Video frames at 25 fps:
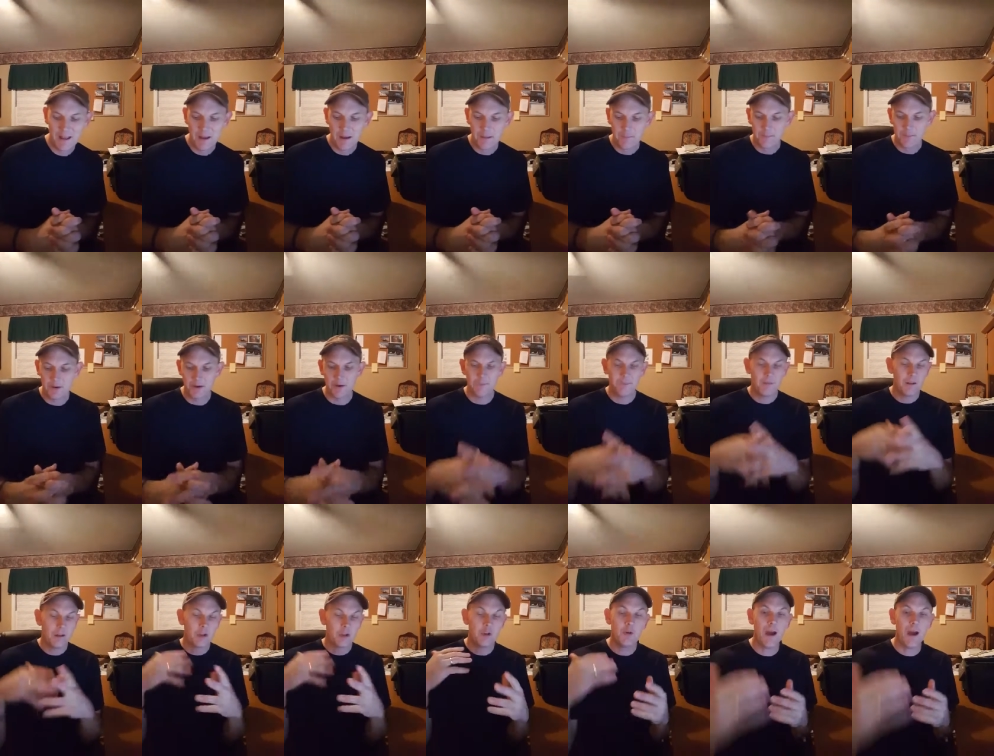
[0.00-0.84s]
but
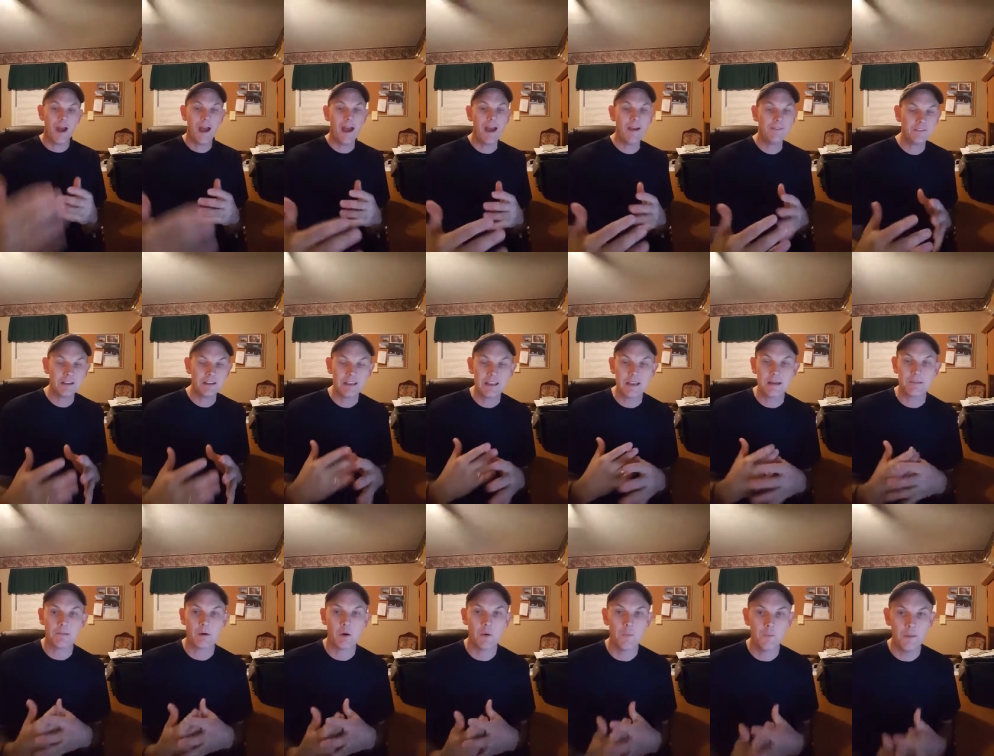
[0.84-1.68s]
you have to get
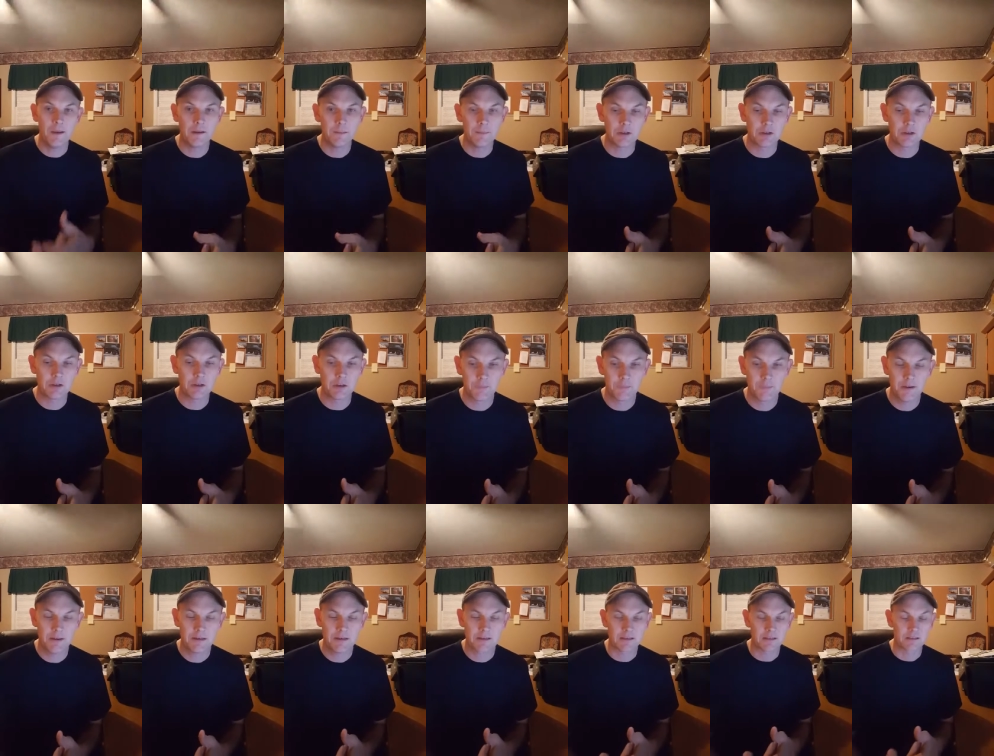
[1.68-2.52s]
momentum in your
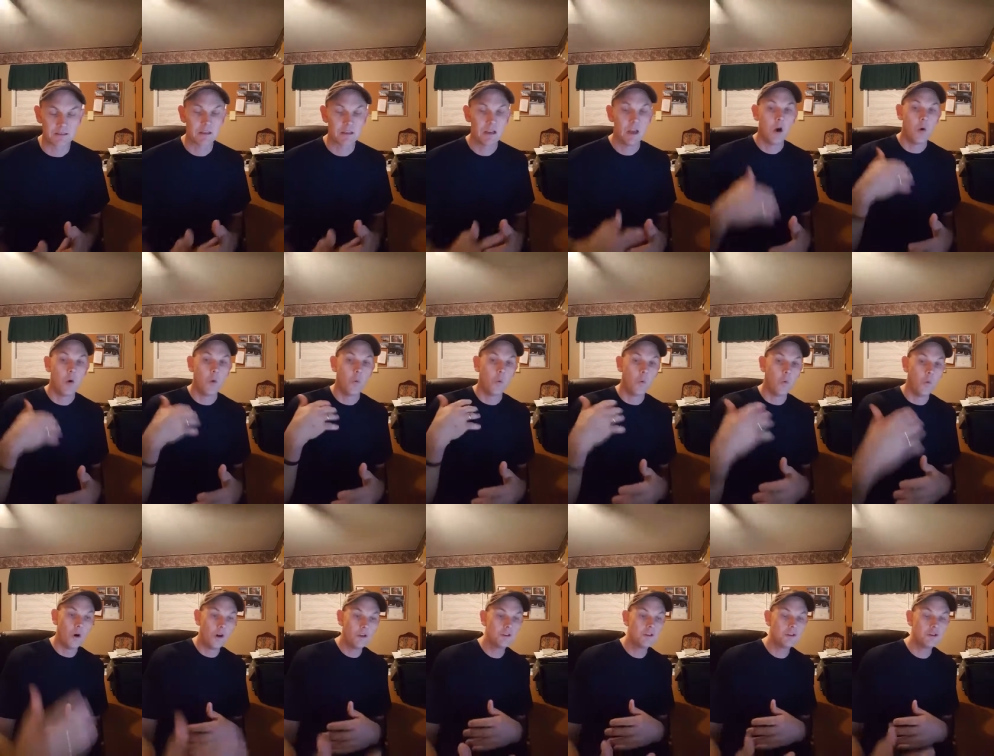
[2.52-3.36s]
business.
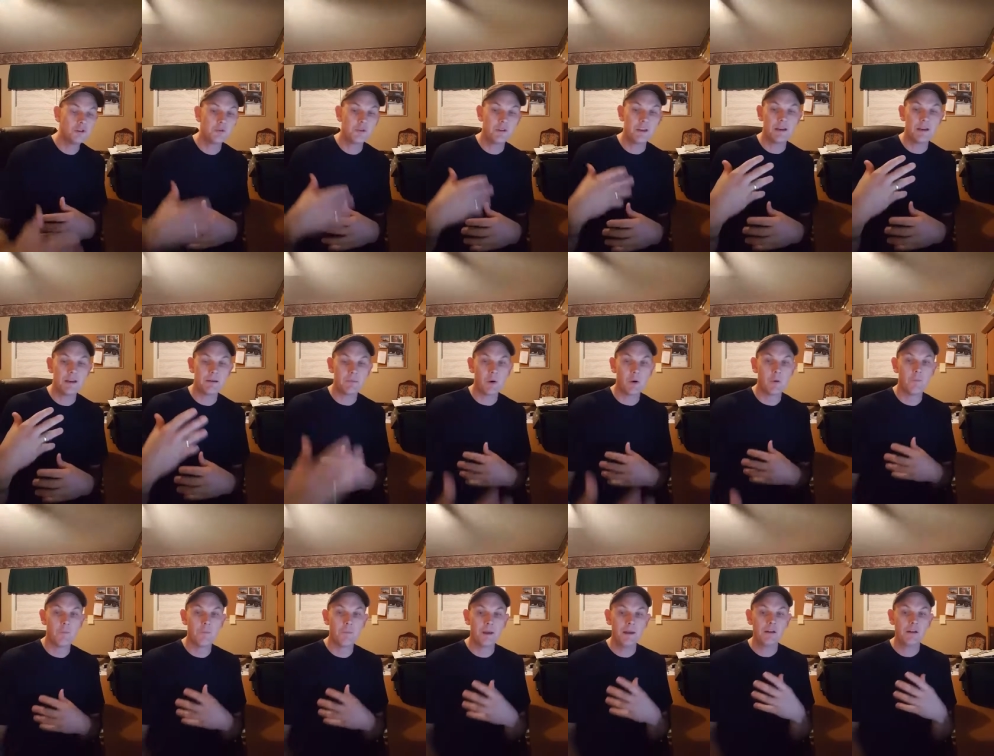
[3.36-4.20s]
Once you get
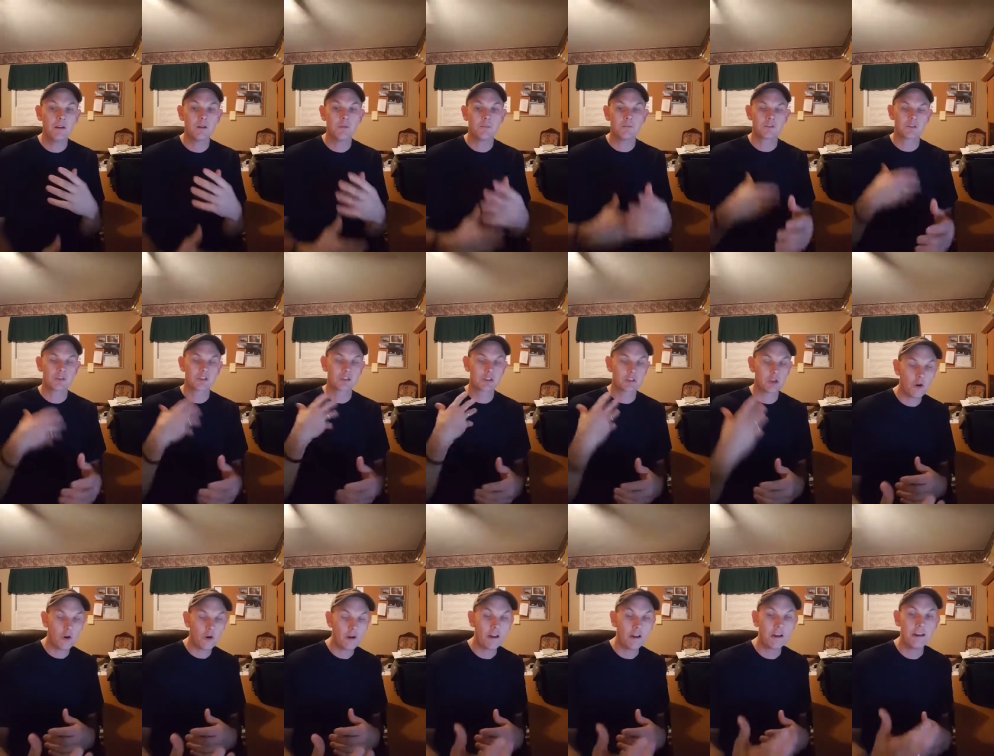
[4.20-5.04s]
momentum
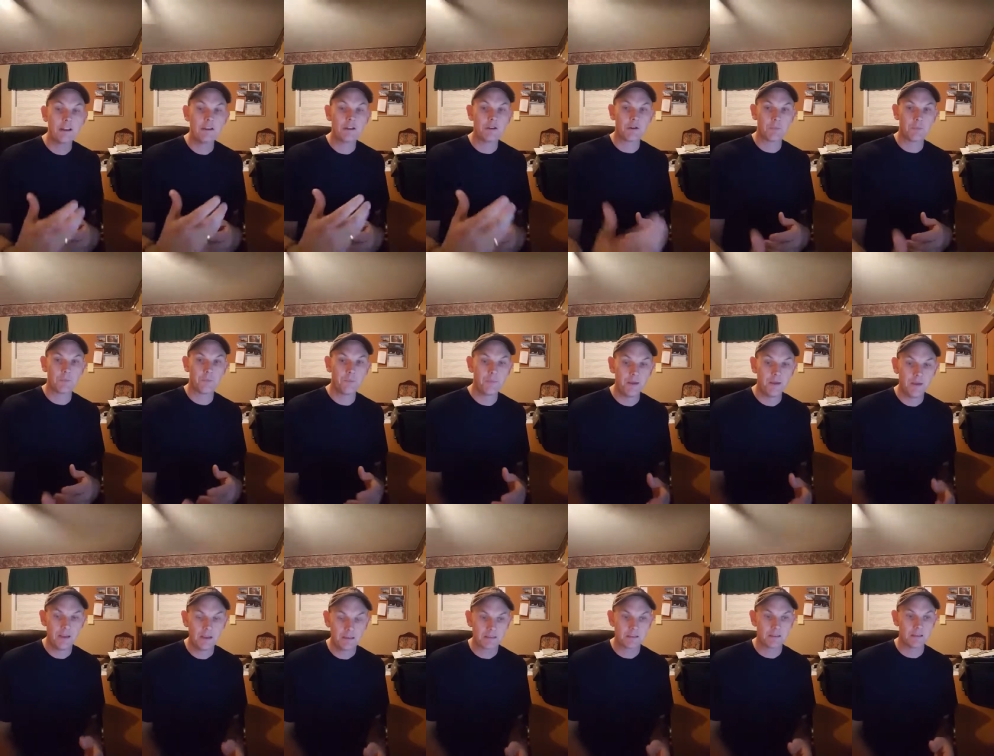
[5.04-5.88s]
started in your
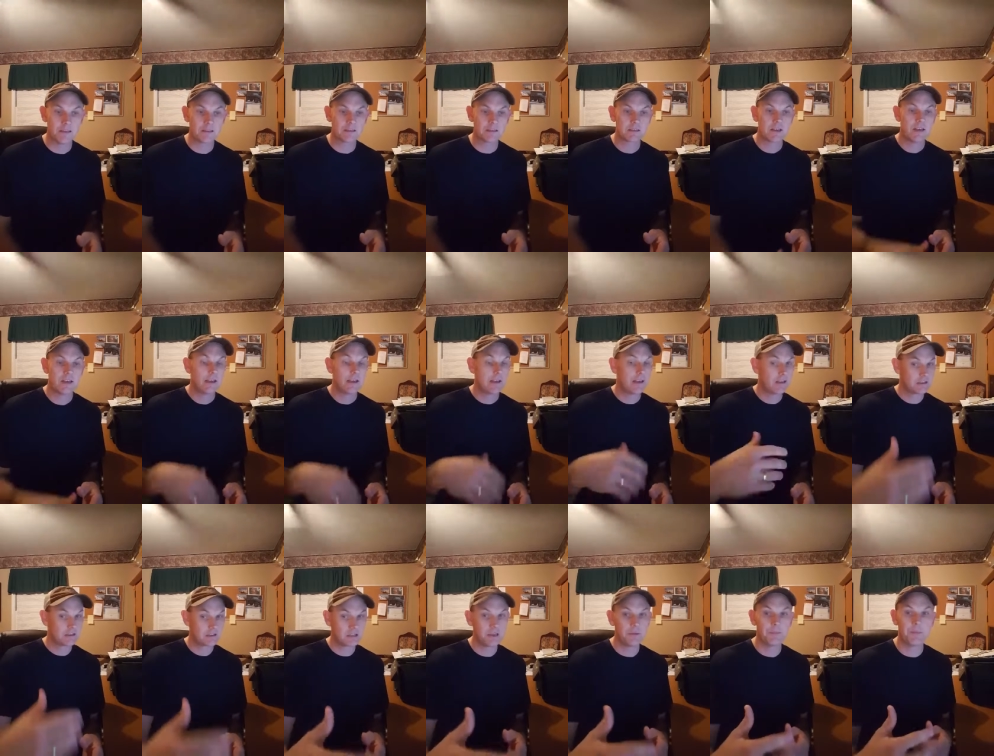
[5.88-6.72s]
business,
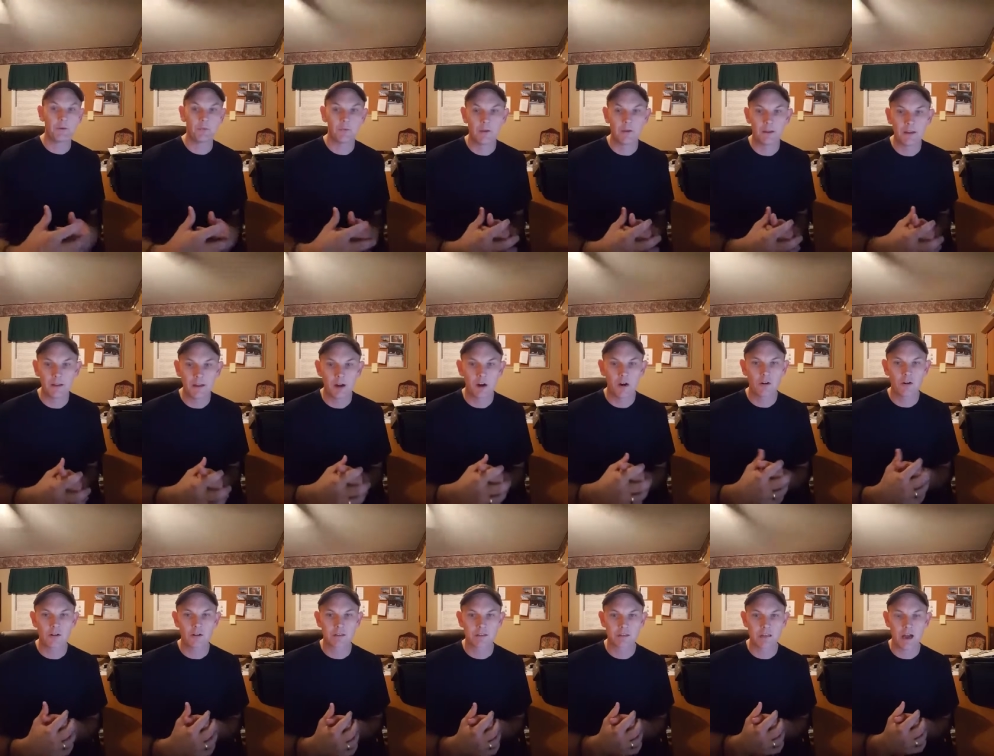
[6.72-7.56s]
it's going to be really hard
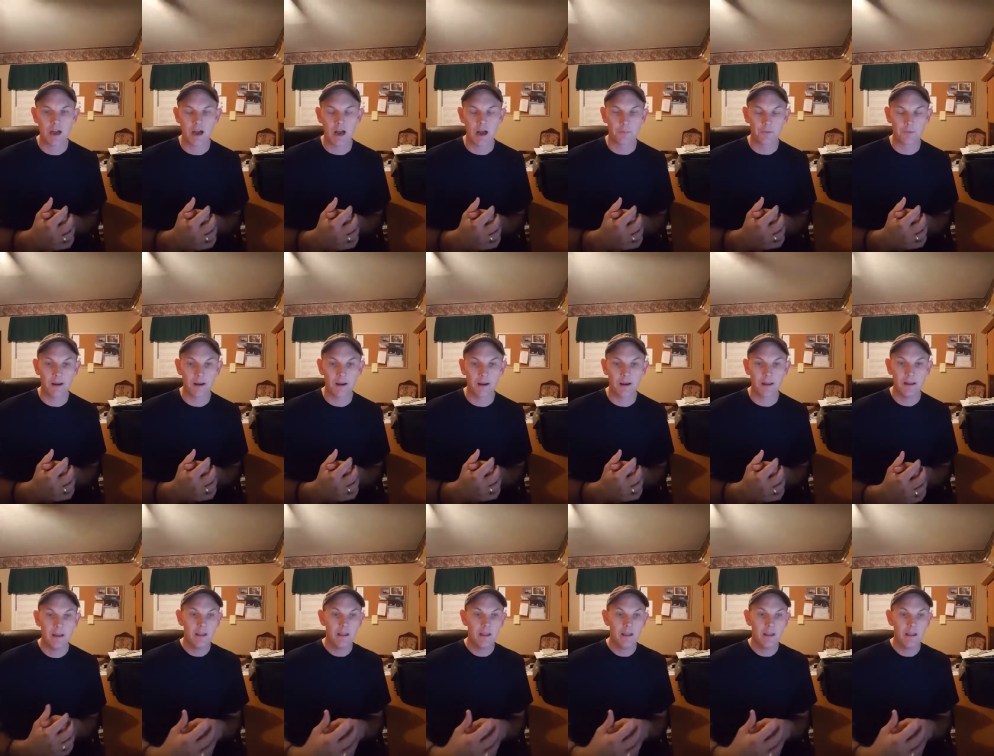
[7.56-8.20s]
to stop, right?